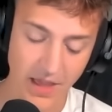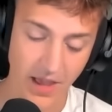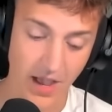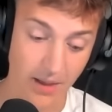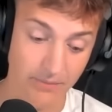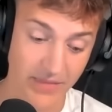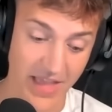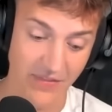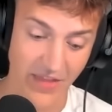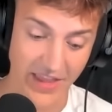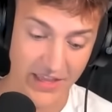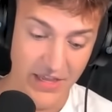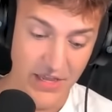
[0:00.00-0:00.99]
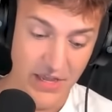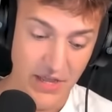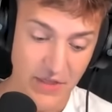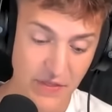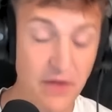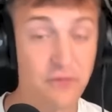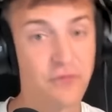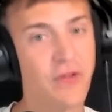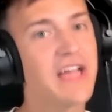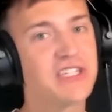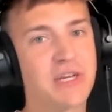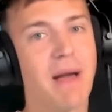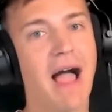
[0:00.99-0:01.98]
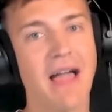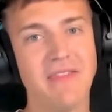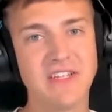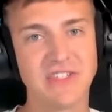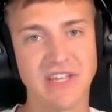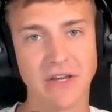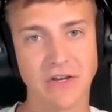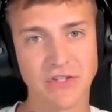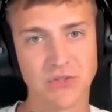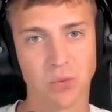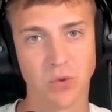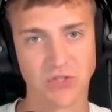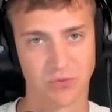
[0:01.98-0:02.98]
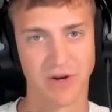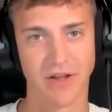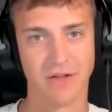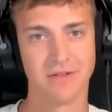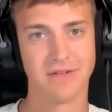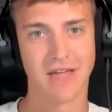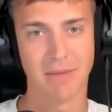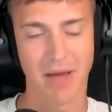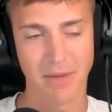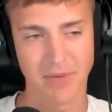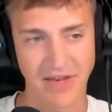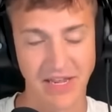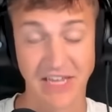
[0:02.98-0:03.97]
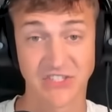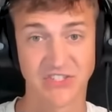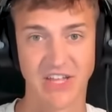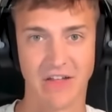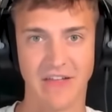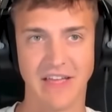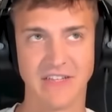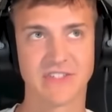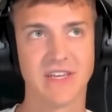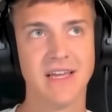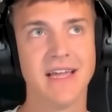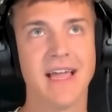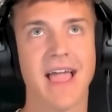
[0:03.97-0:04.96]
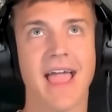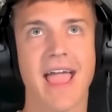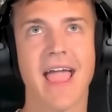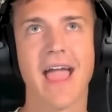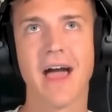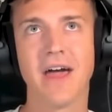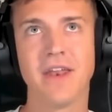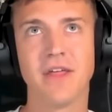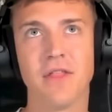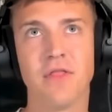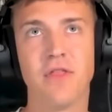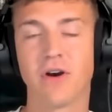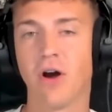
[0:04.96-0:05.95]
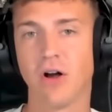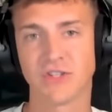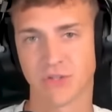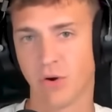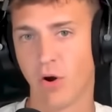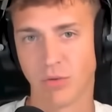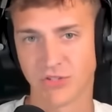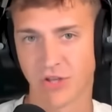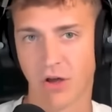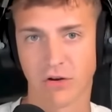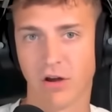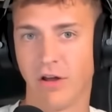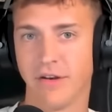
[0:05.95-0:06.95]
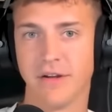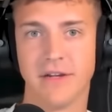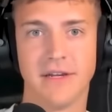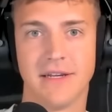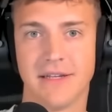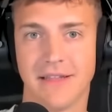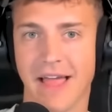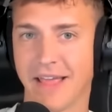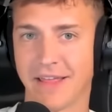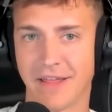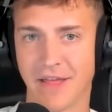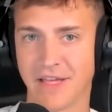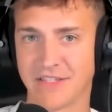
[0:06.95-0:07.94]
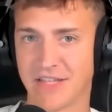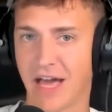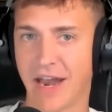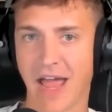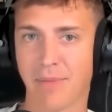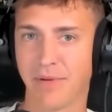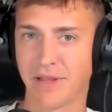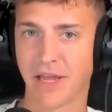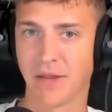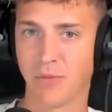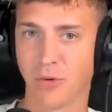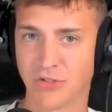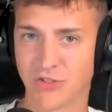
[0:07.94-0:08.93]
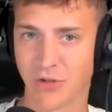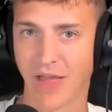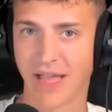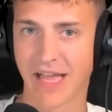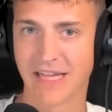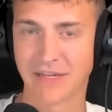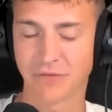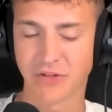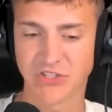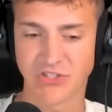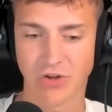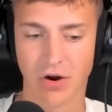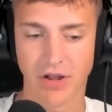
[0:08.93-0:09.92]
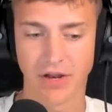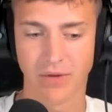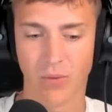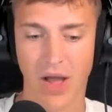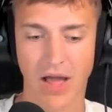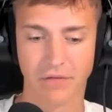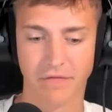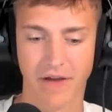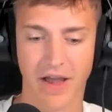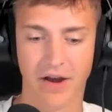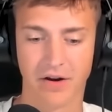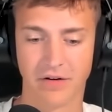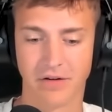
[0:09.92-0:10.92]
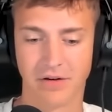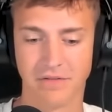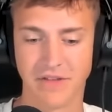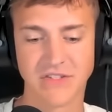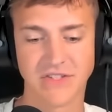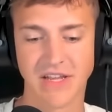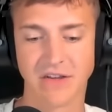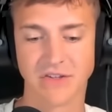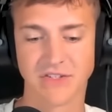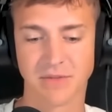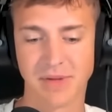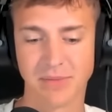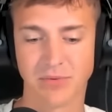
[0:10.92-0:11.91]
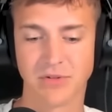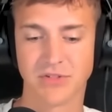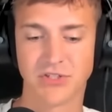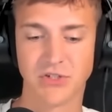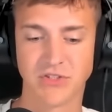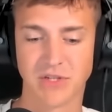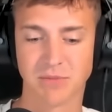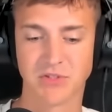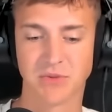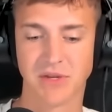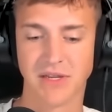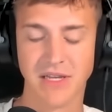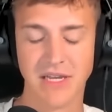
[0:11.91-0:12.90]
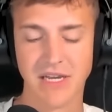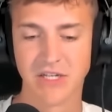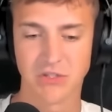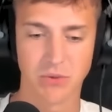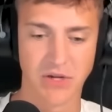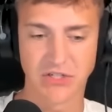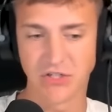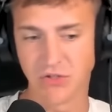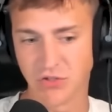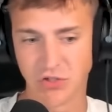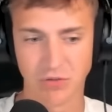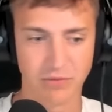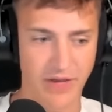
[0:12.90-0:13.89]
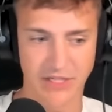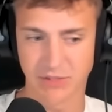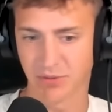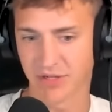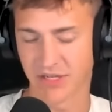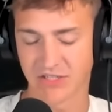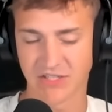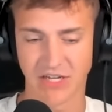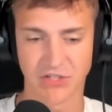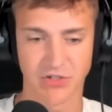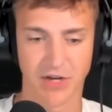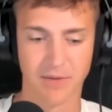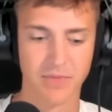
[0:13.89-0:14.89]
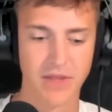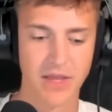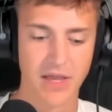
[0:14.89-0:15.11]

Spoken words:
And like the inflation behind these deals was real, in my opinion. It still is. And they're also almost all gone. Like, it's not happening anymore. So, like, I definitely started a wildfire of these deals and people choosing between Twitch, YouTube, Facebook, etc.